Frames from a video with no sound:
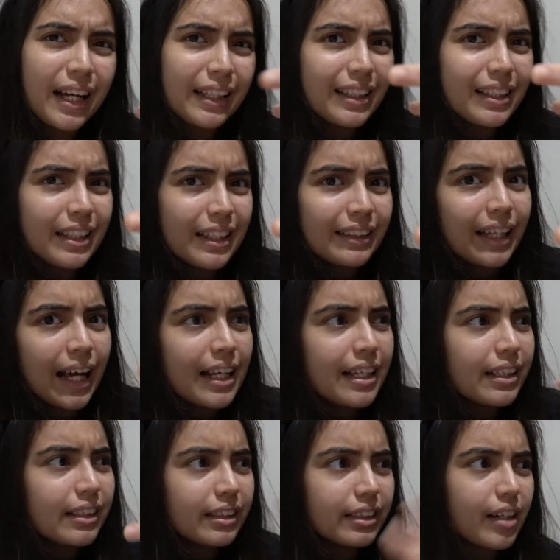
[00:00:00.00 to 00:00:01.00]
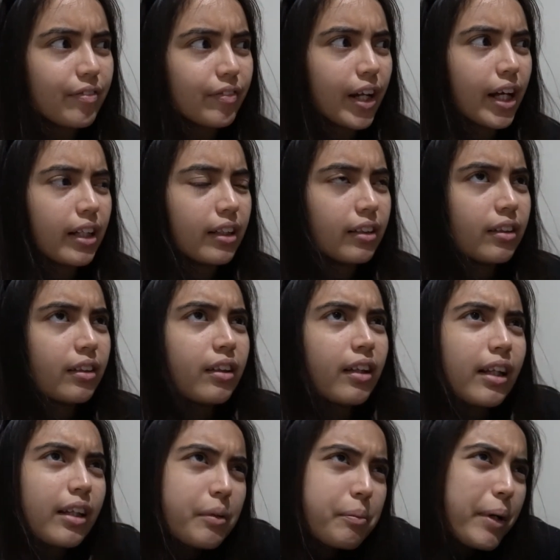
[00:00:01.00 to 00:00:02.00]
I think Italians have that.
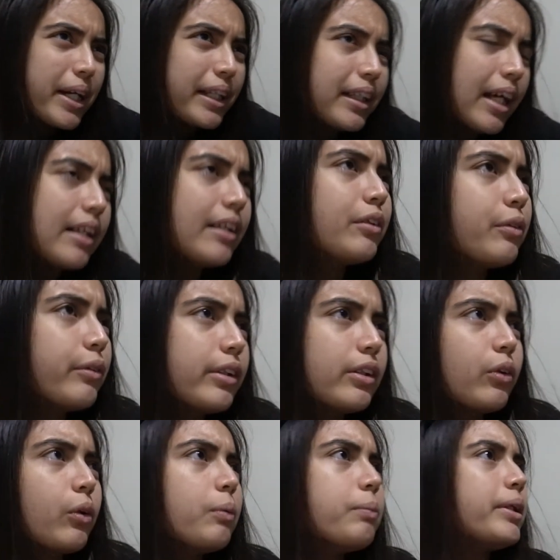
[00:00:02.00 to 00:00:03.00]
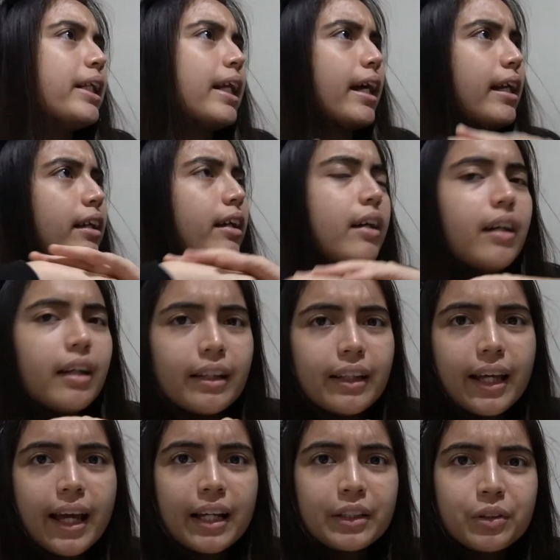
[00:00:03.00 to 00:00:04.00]
I think my Italian twin told me that
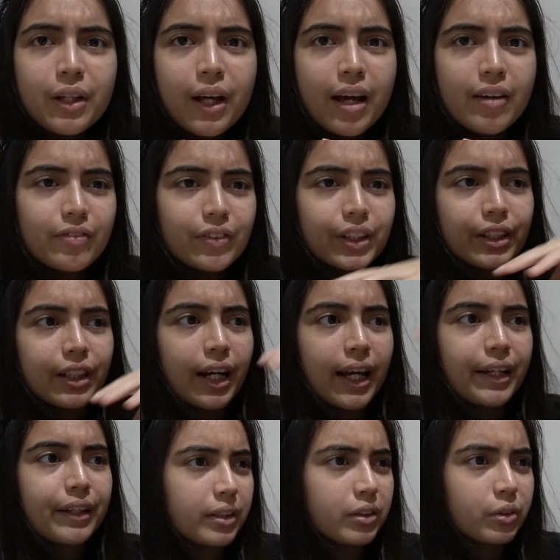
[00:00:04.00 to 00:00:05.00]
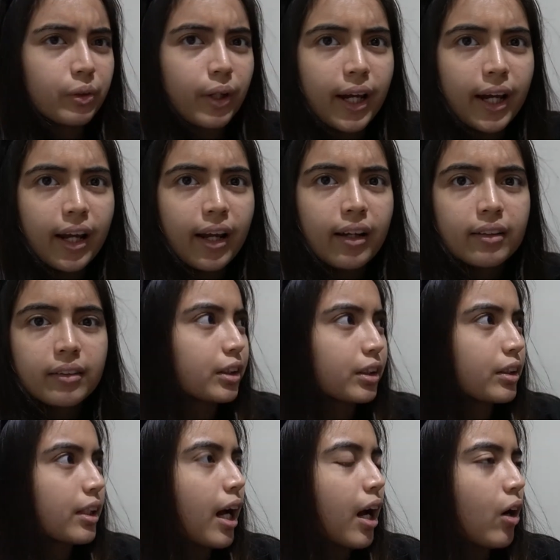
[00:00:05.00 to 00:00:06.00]
they actually have a like today,
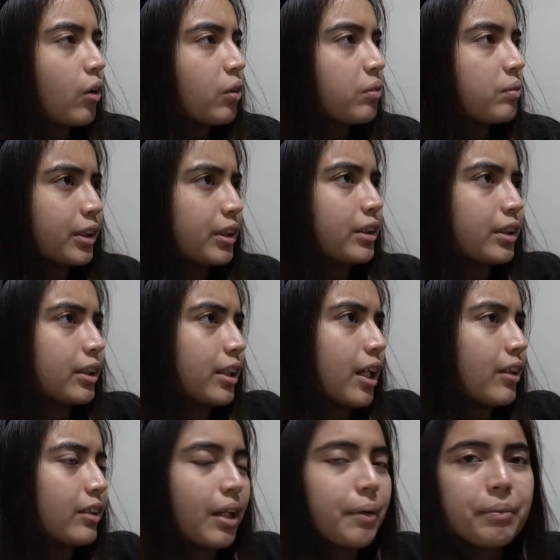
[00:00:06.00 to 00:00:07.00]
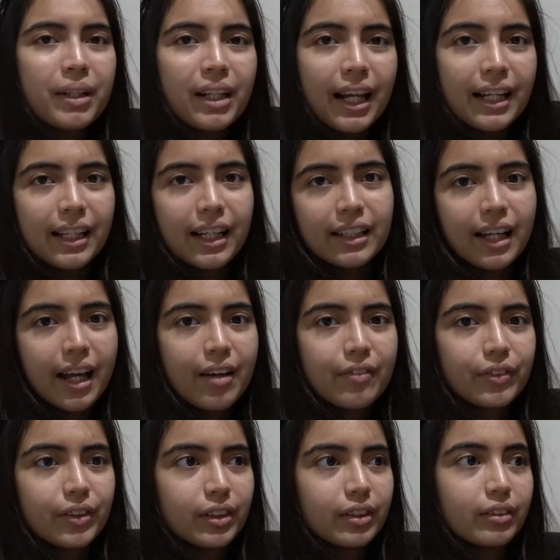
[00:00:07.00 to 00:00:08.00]
just now, just now, something like that. They
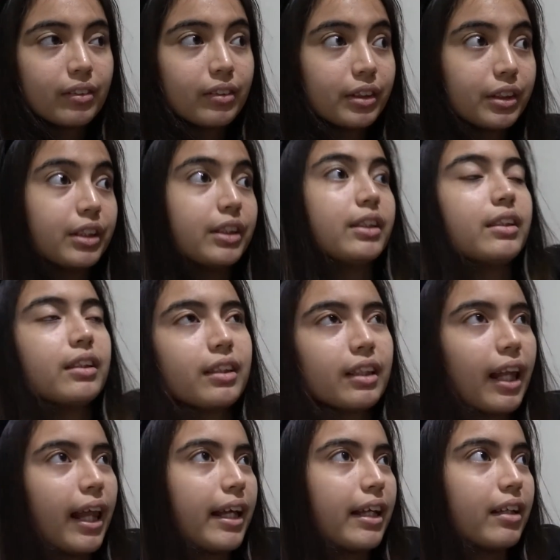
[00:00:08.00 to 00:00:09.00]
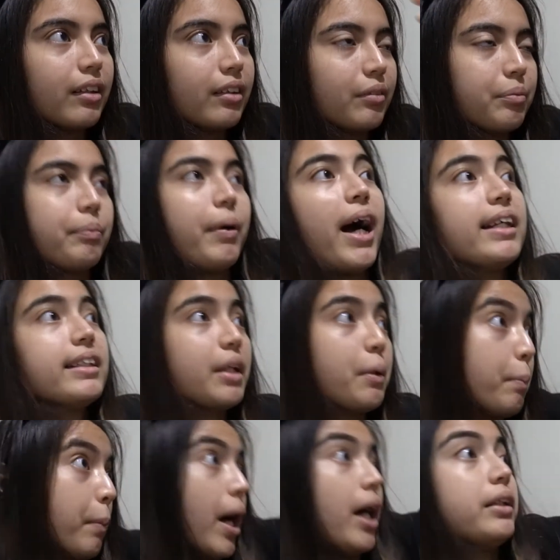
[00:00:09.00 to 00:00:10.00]
have a just like past
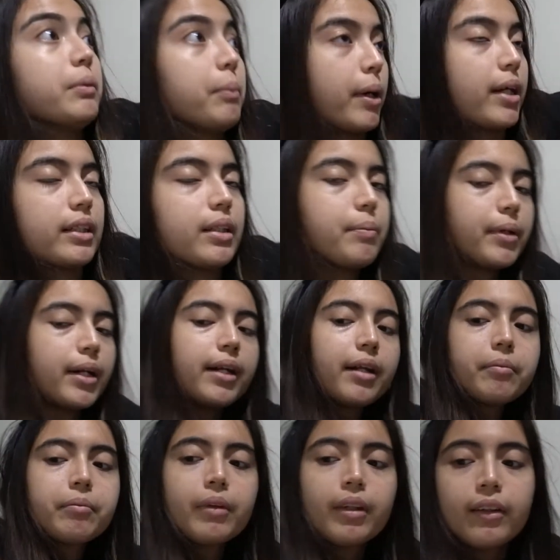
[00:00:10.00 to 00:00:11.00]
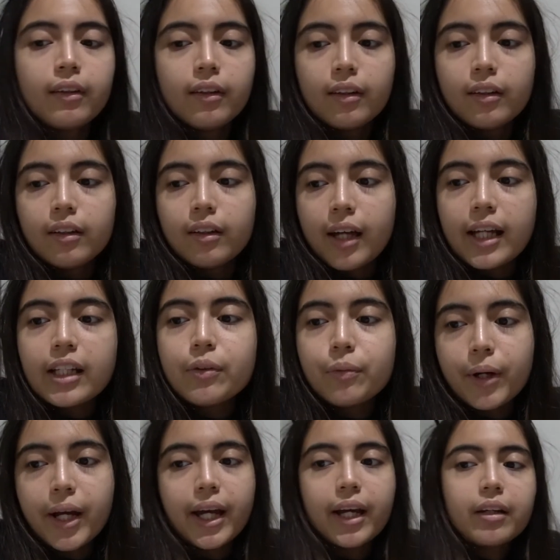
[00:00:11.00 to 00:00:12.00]
and past, something like that.
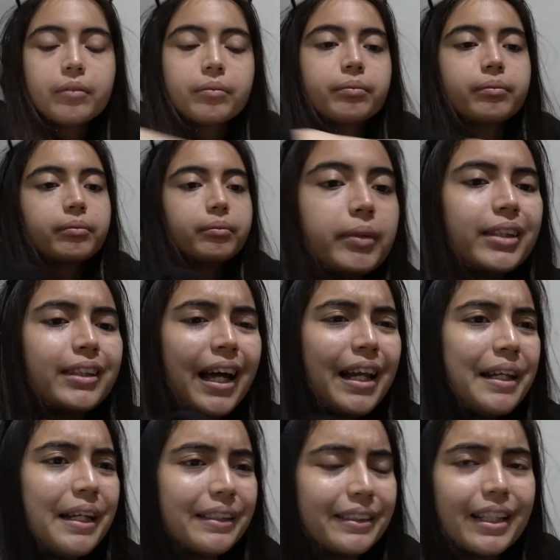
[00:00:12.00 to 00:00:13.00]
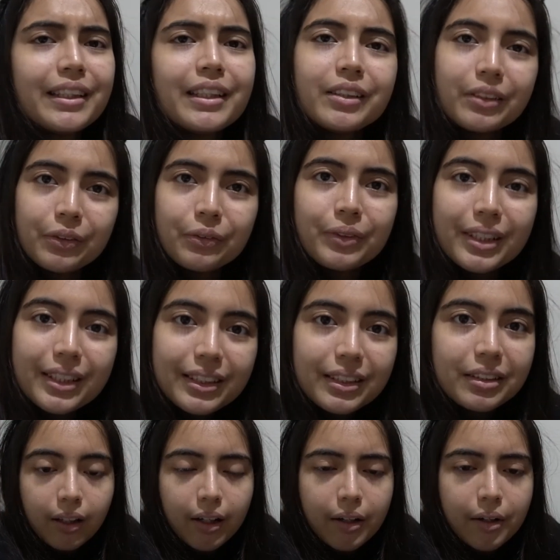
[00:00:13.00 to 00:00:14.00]
Anyway, Italy has nothing to do with this.